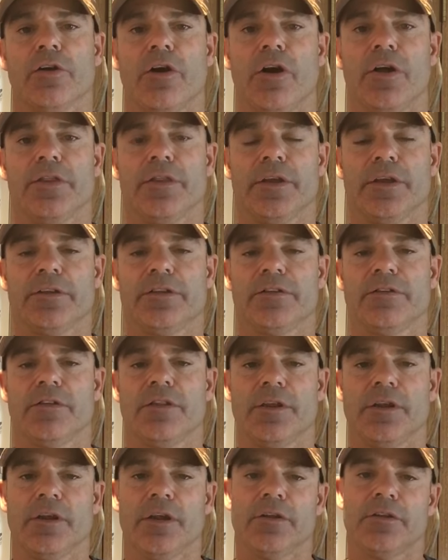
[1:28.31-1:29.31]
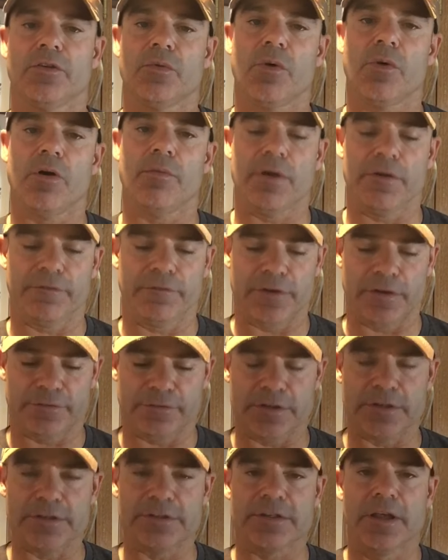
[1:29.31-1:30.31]
on the 12 by
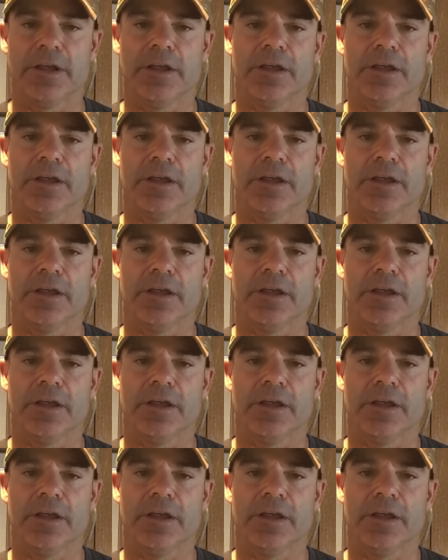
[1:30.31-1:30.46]
50s.